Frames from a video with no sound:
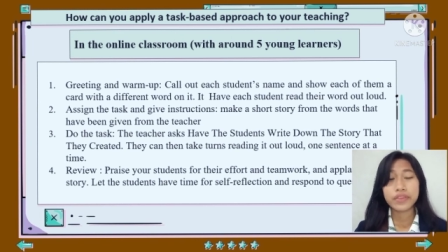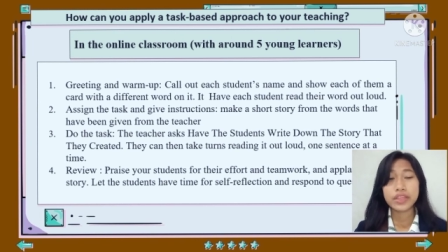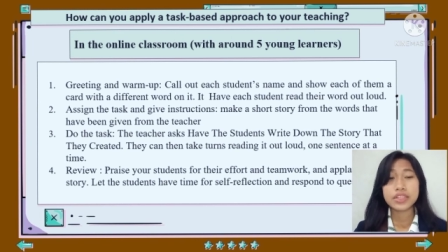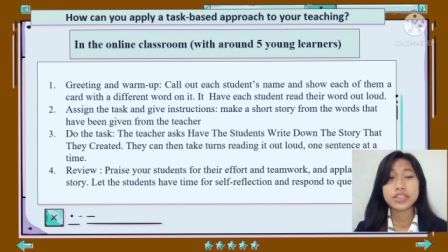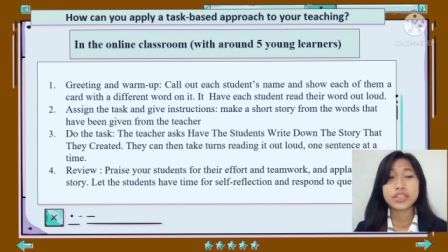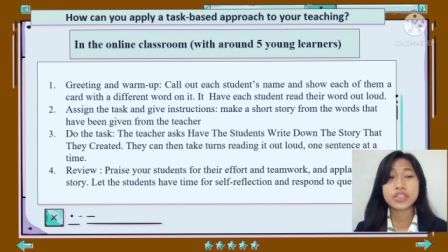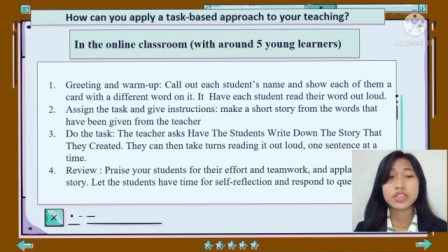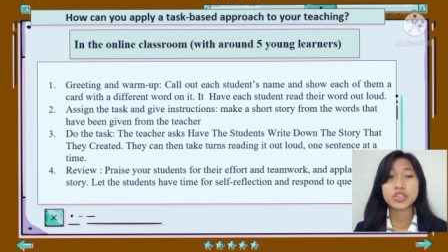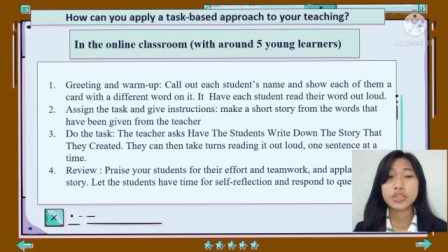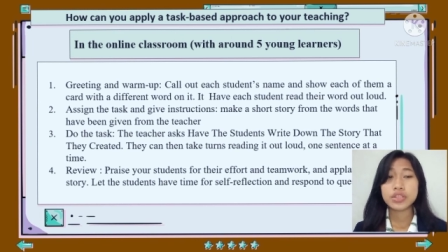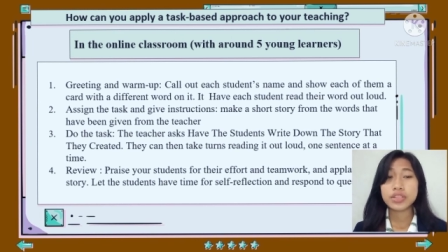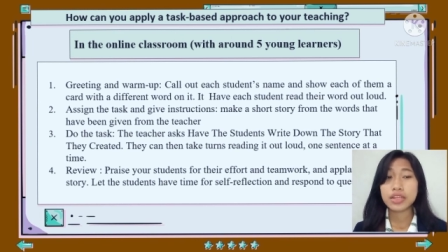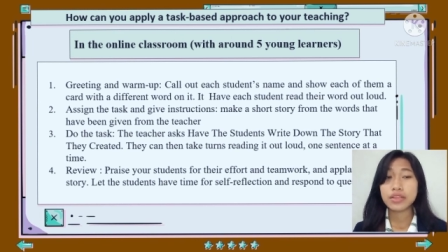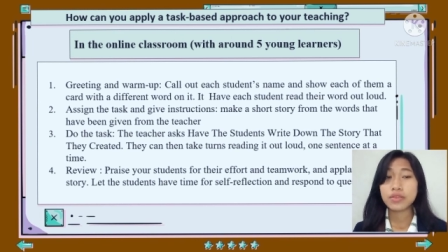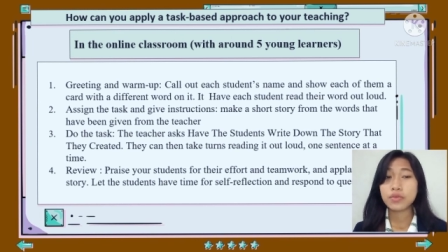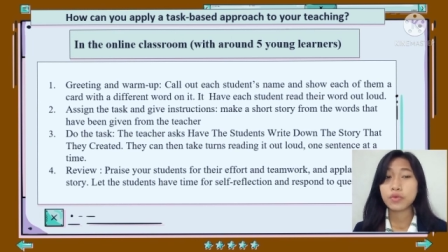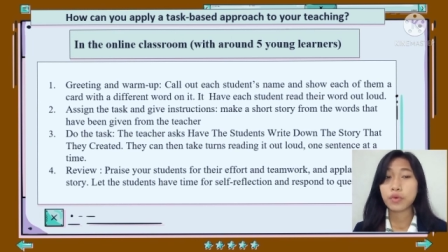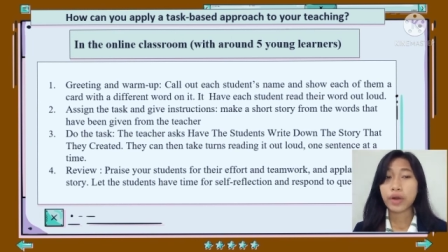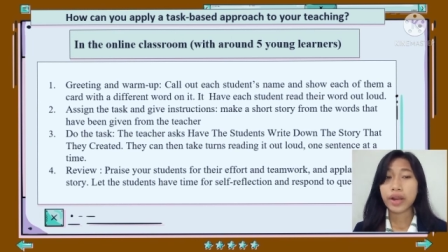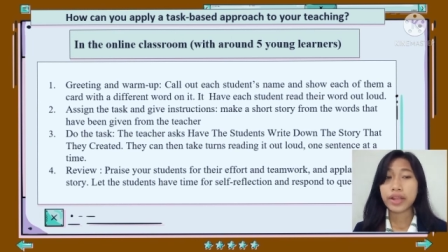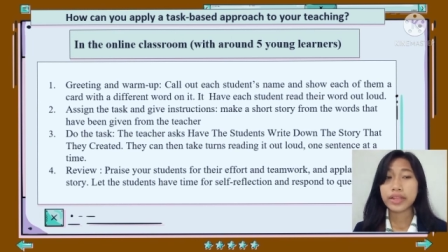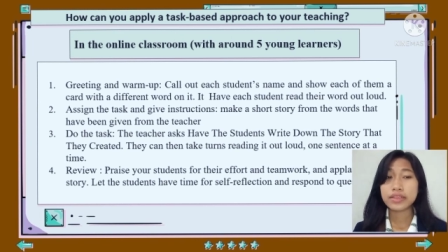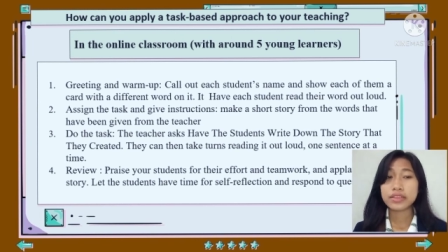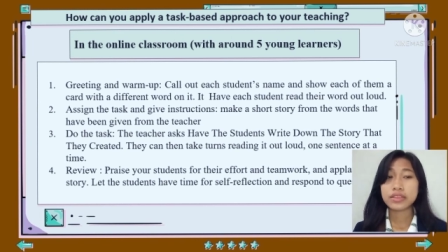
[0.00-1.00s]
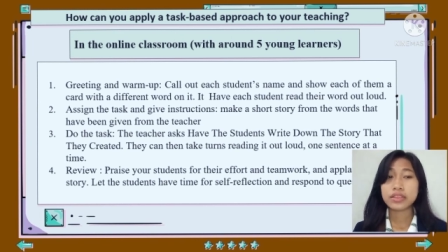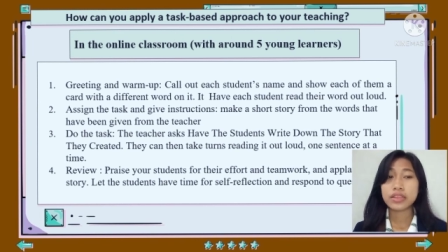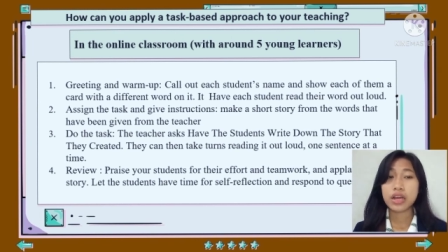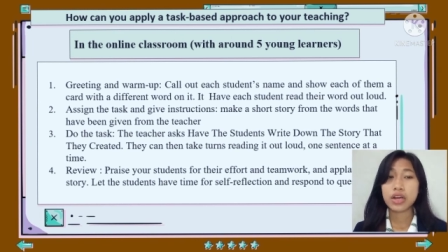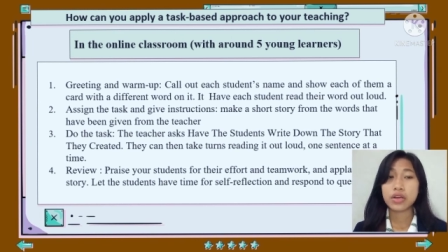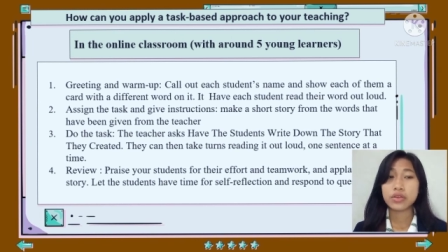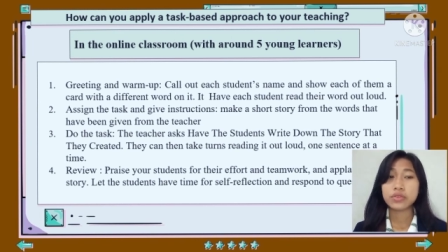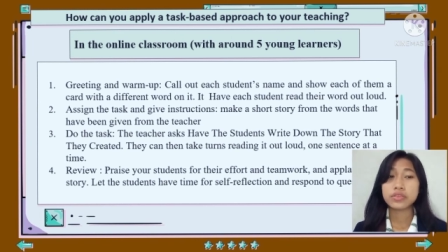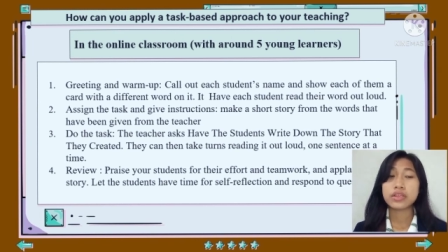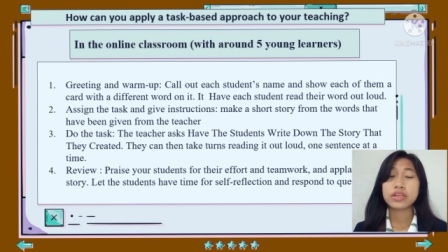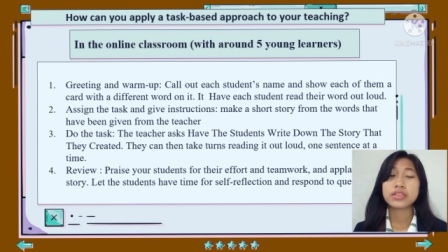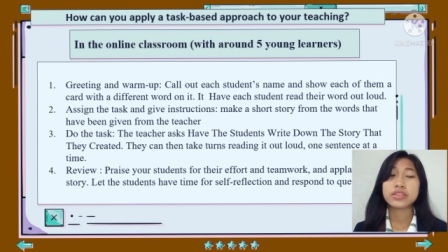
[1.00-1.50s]
the student write
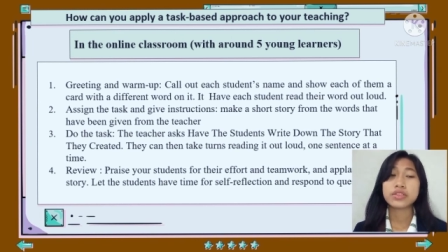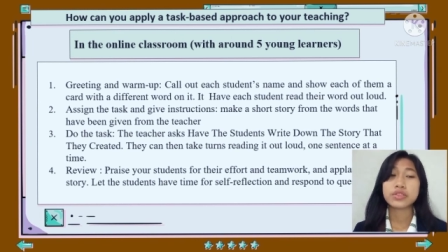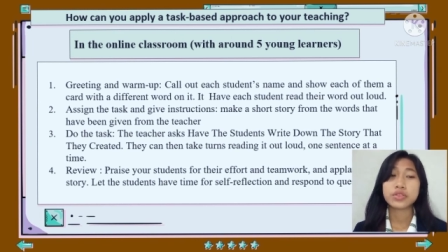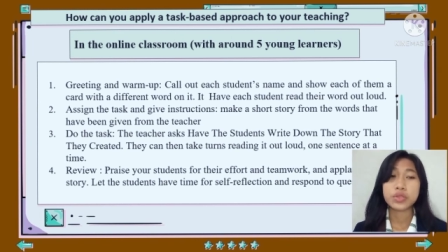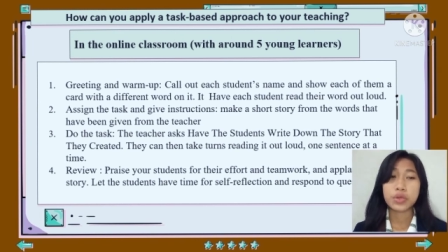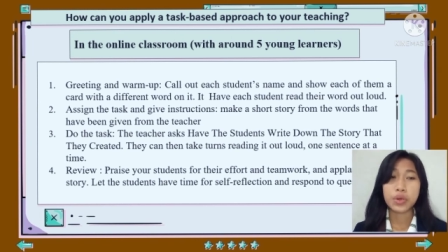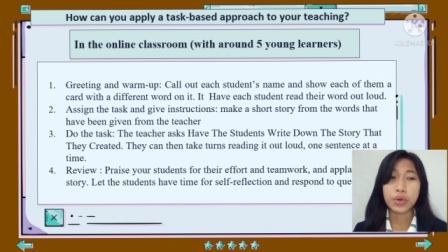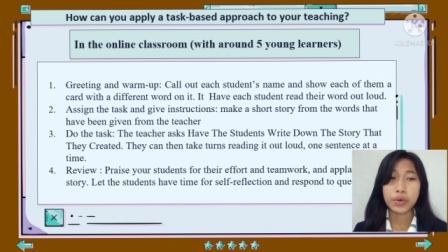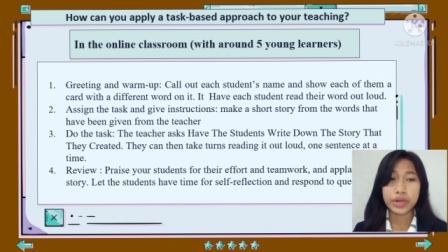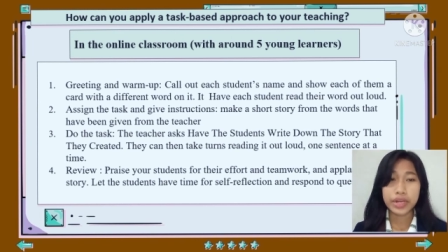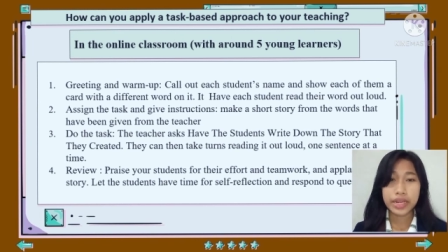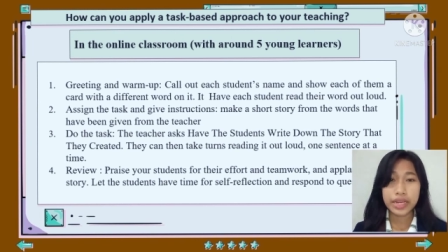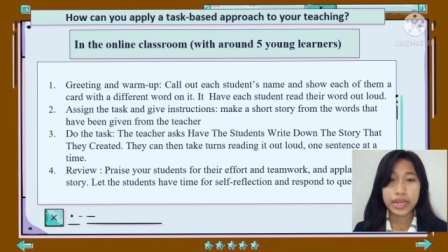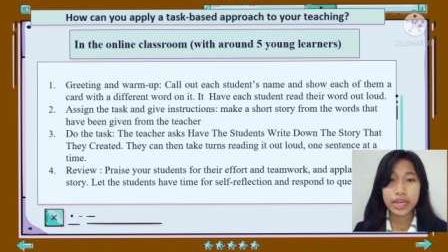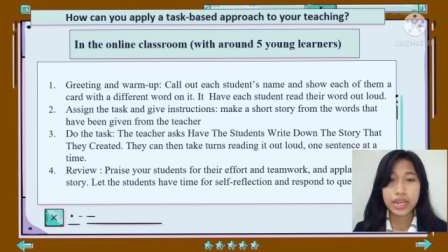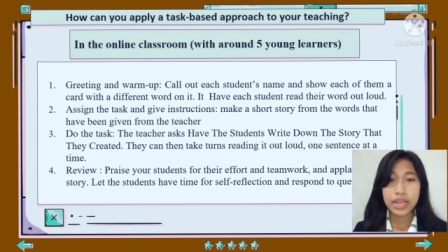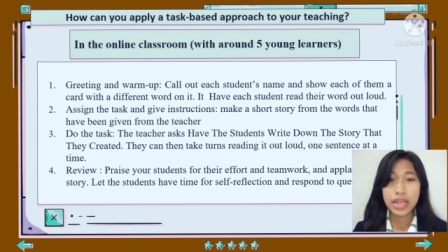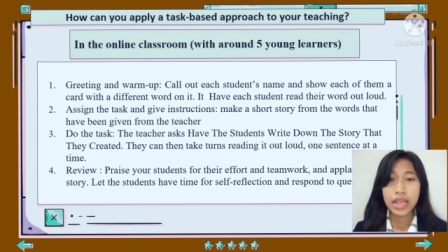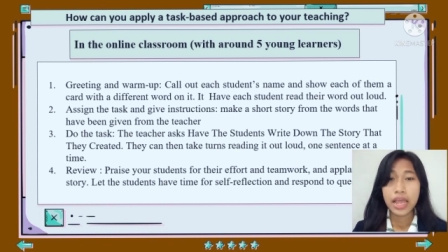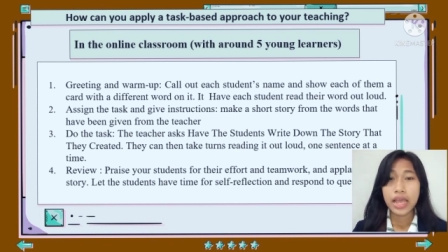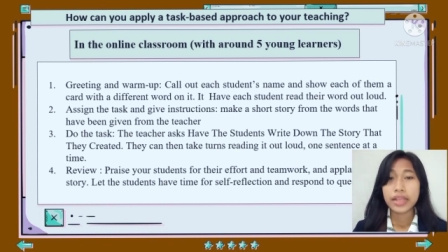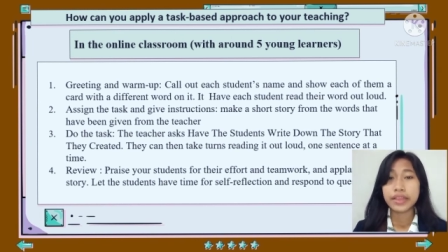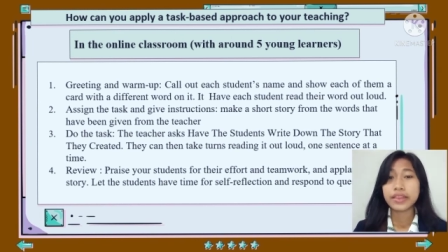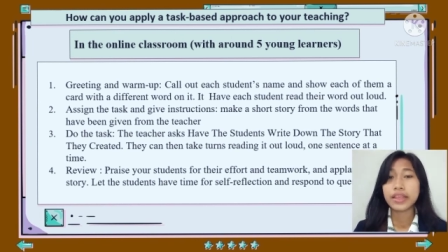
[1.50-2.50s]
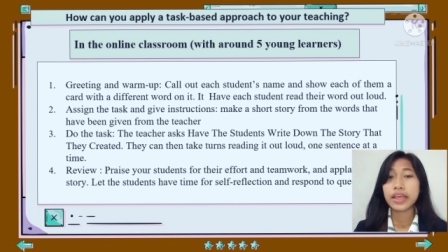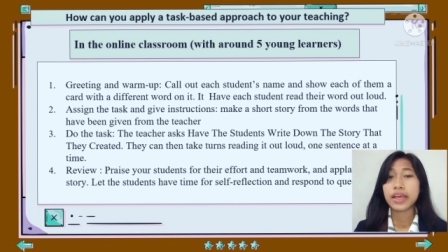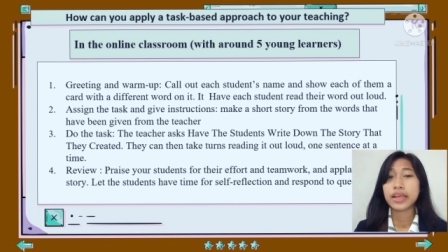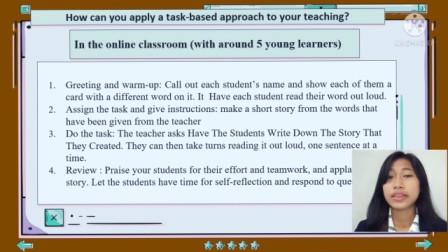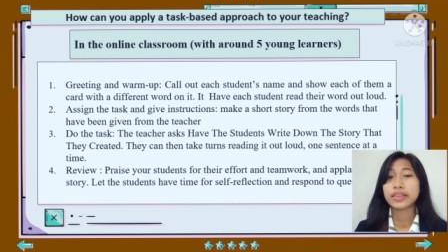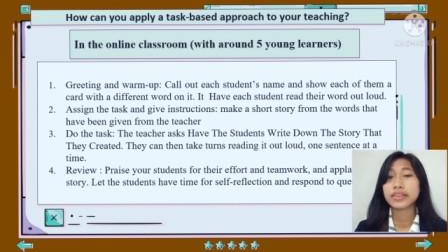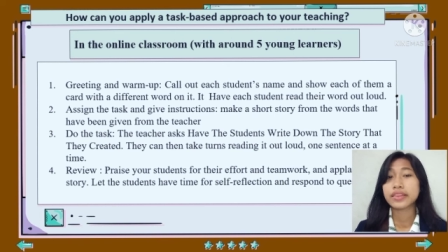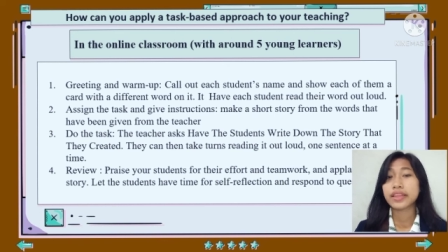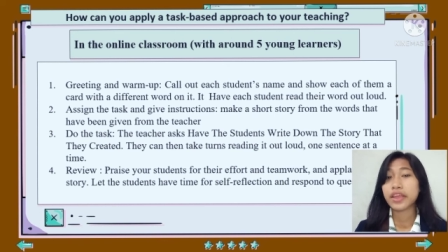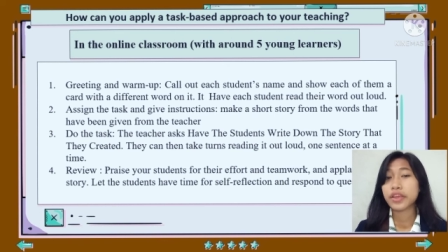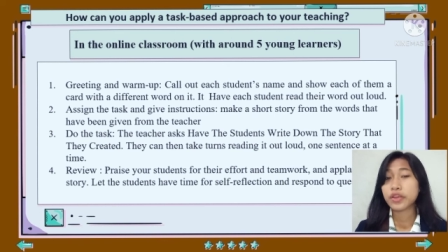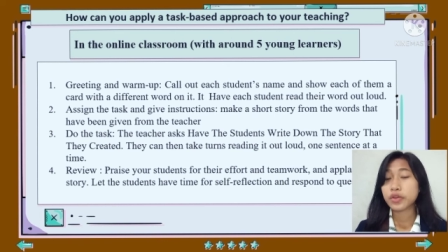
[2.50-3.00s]
down the story
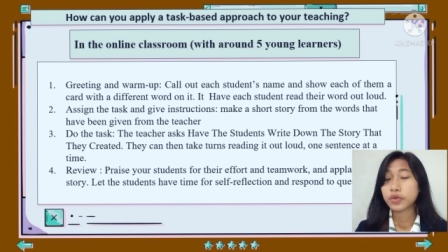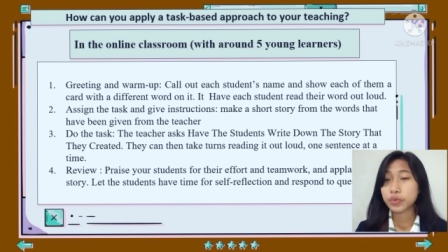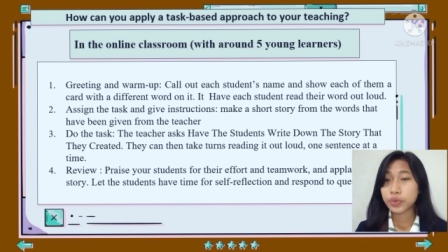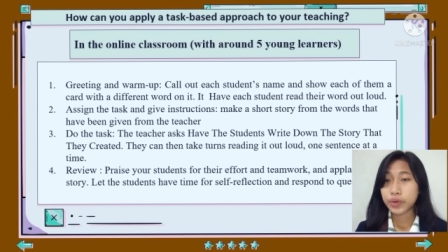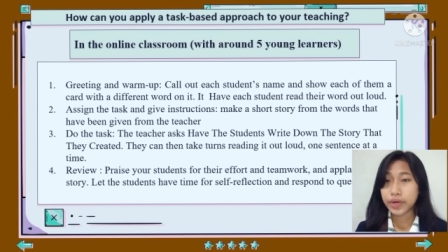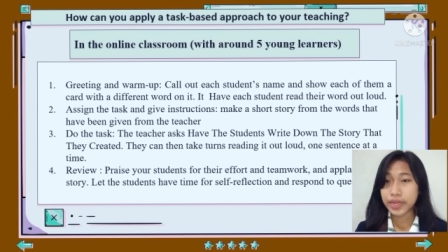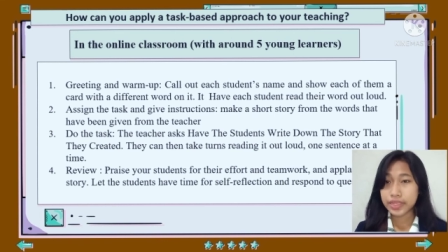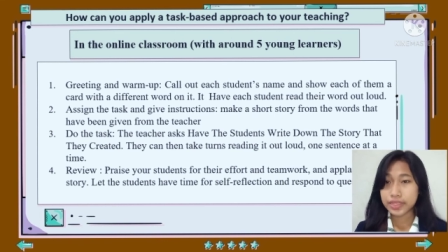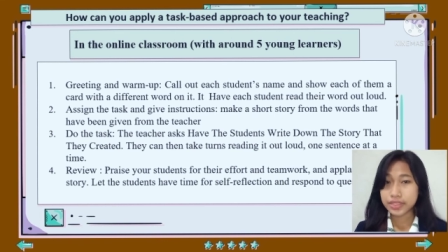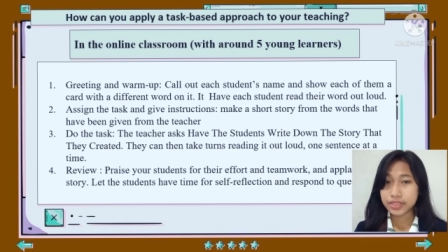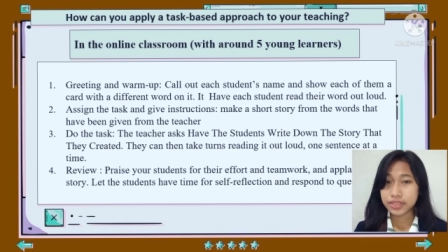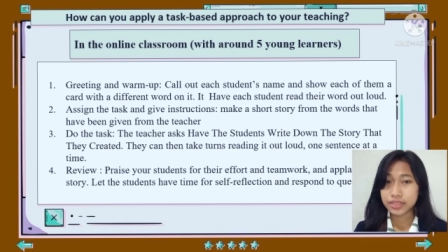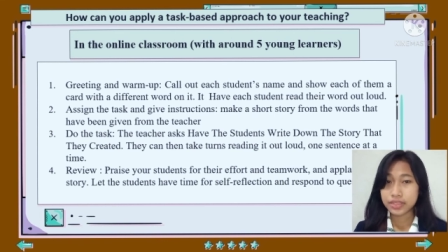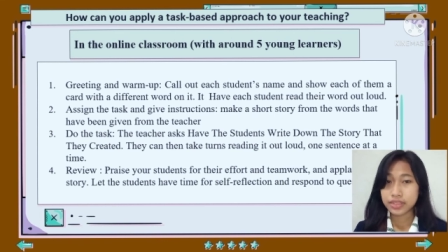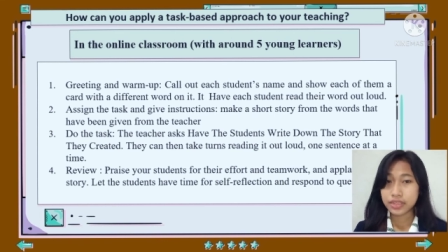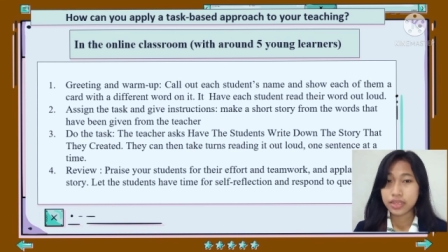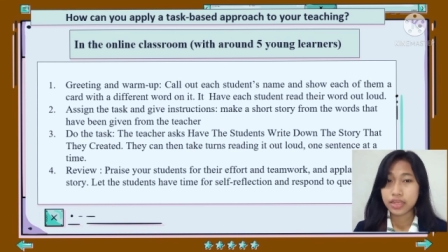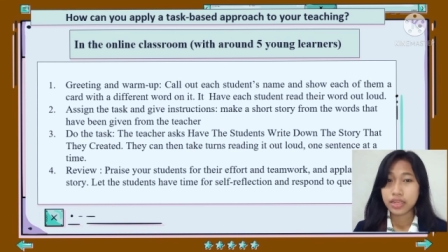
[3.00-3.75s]
that they create,